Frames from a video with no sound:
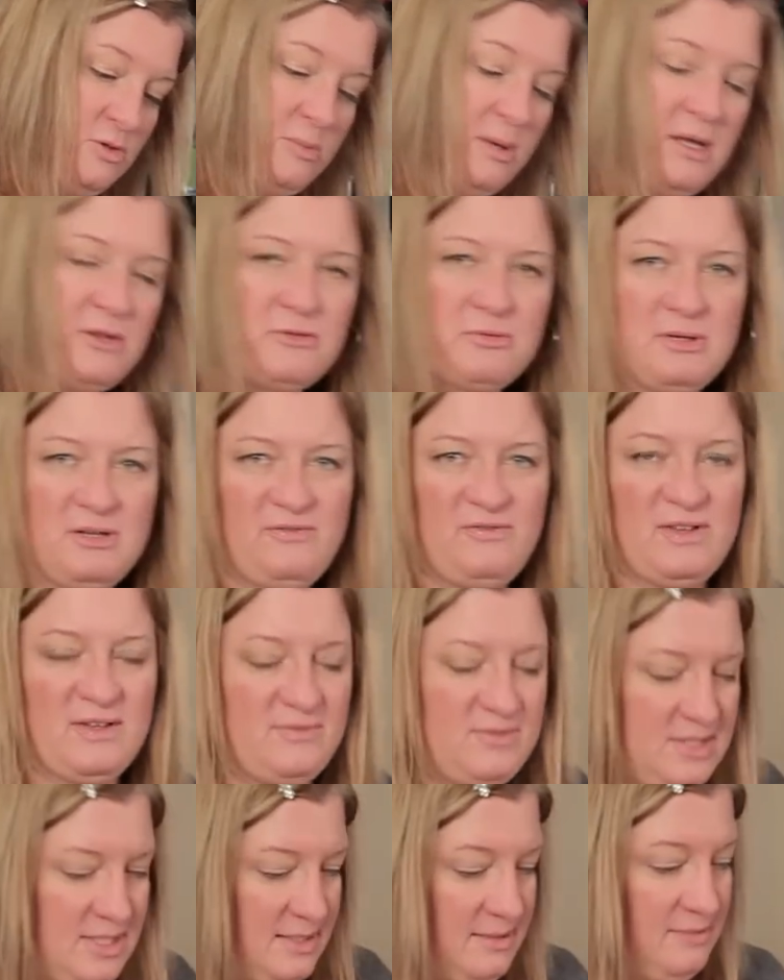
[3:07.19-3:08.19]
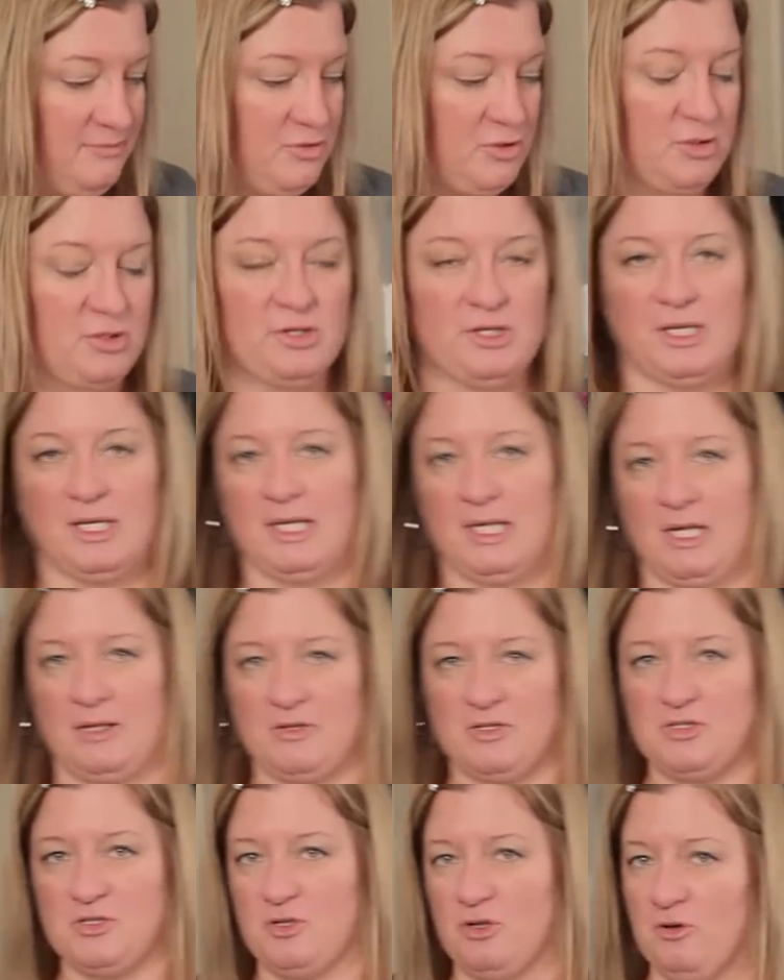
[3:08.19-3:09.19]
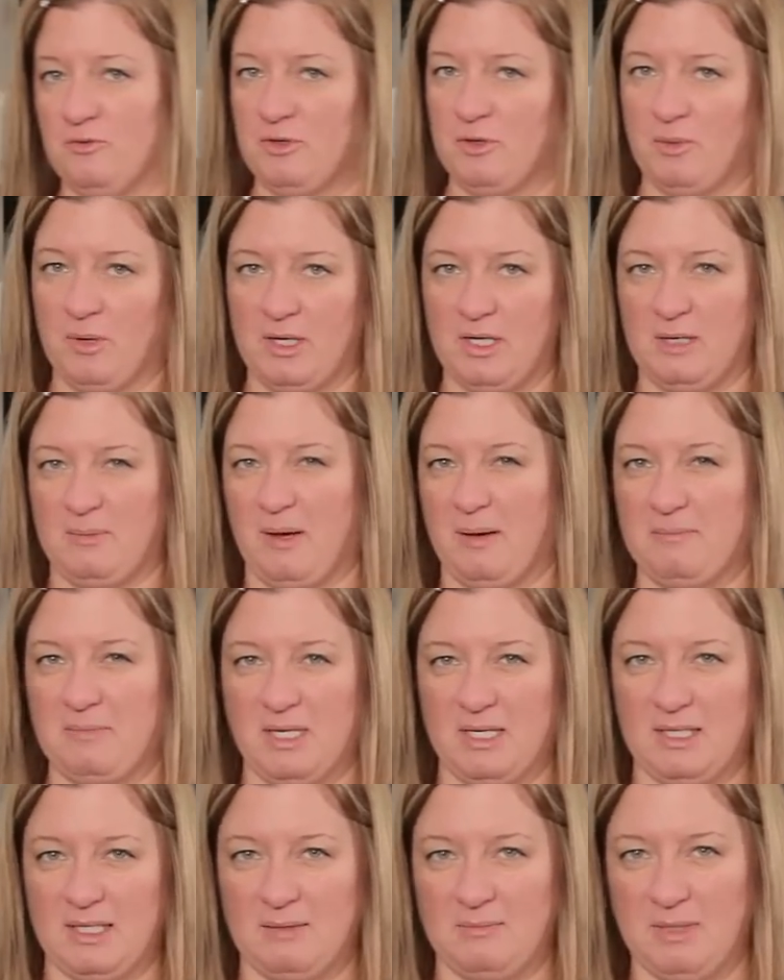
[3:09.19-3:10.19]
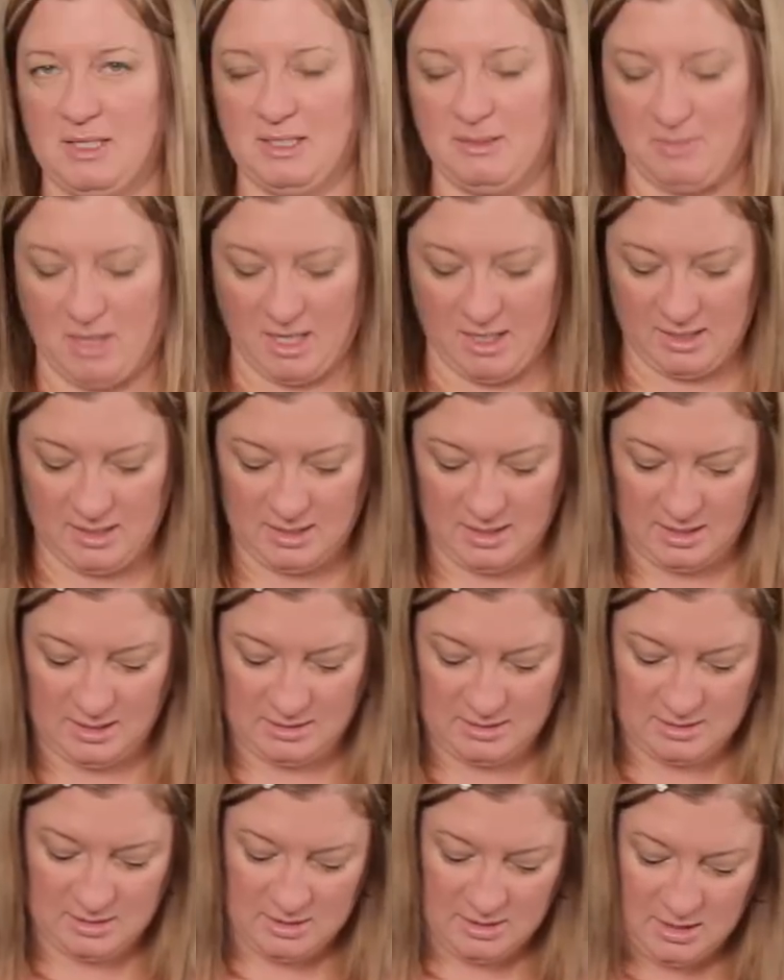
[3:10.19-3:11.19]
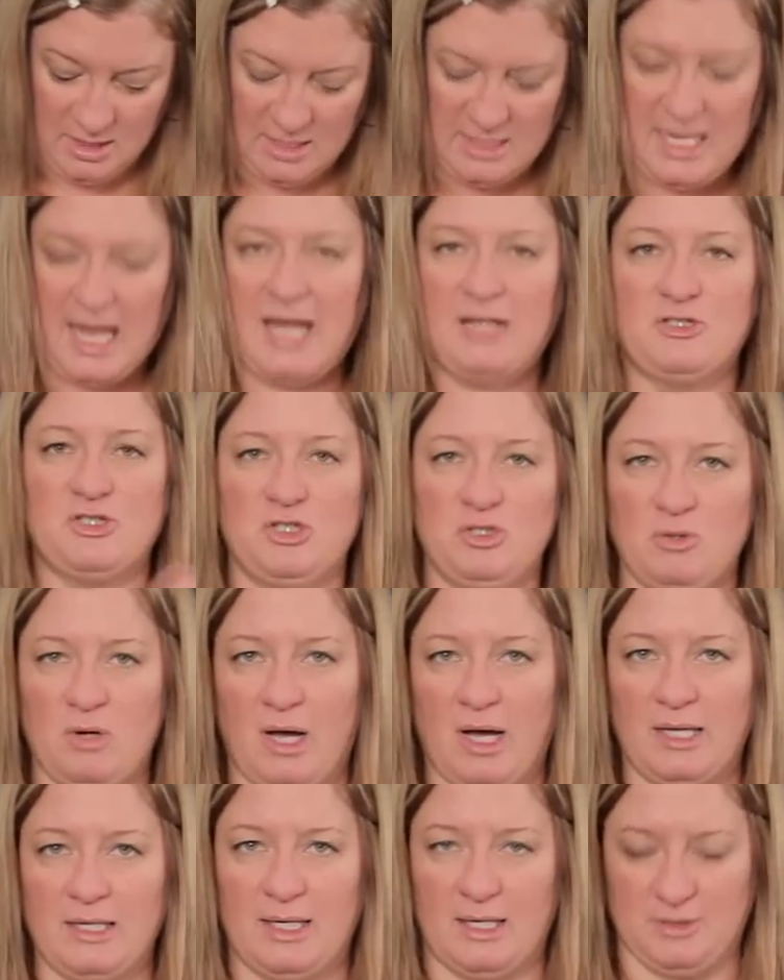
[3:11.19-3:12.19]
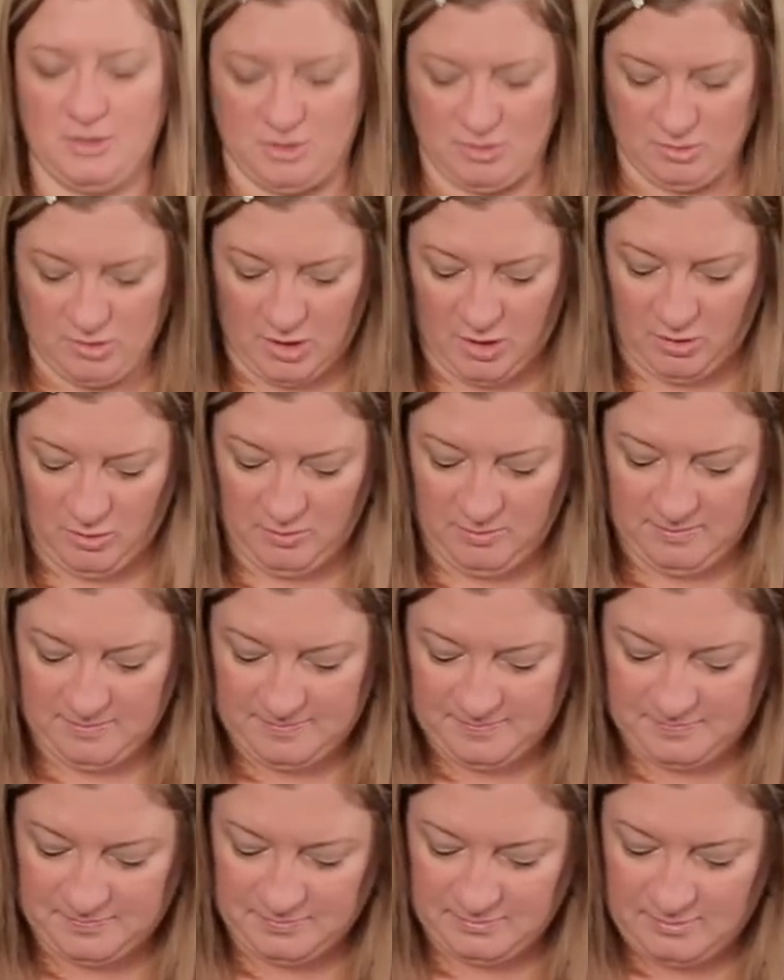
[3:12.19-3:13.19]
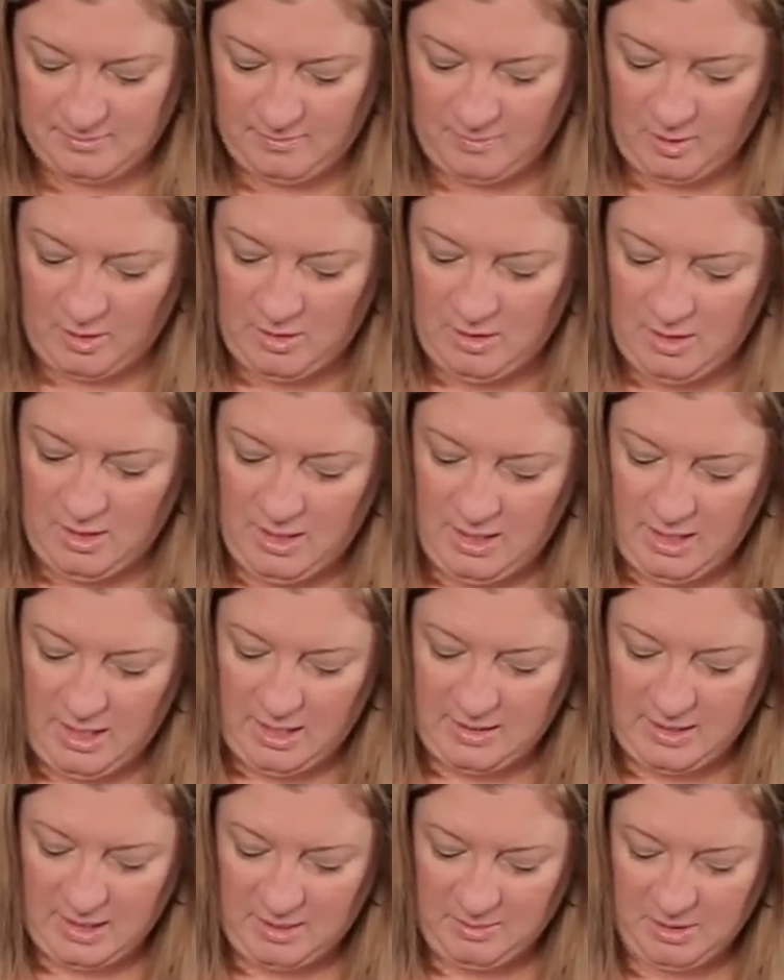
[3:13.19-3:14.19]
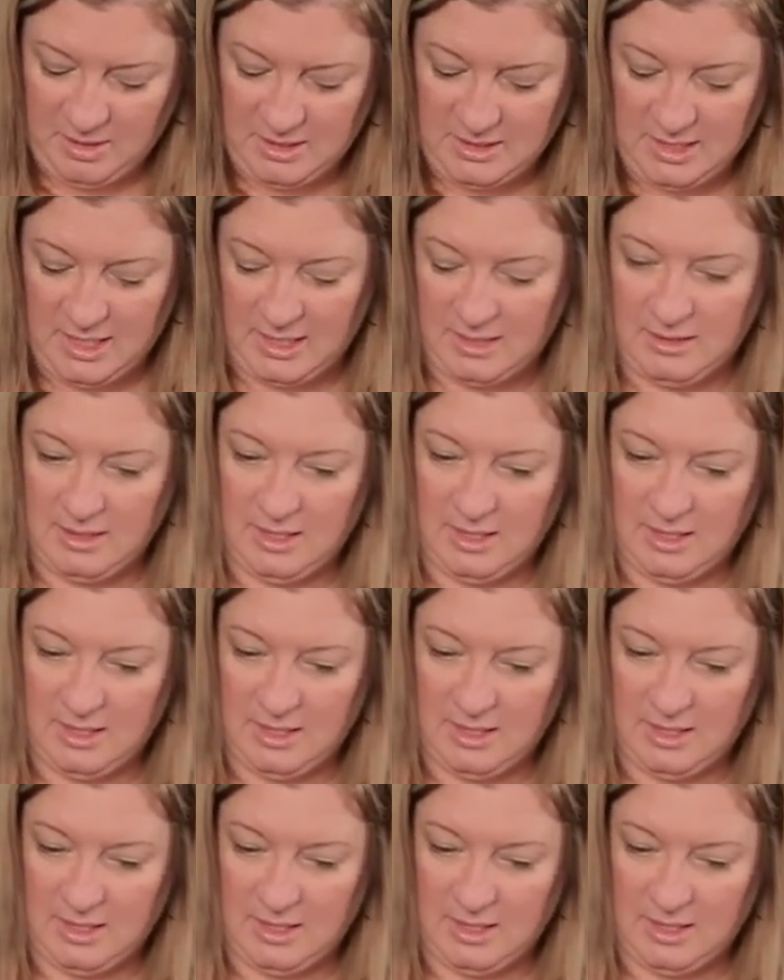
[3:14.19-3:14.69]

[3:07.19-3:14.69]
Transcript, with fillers: about three fifty. If you're cooking it on the stove, you want it about medium, medium high heat. Not too high, not too low. And then I'm going to take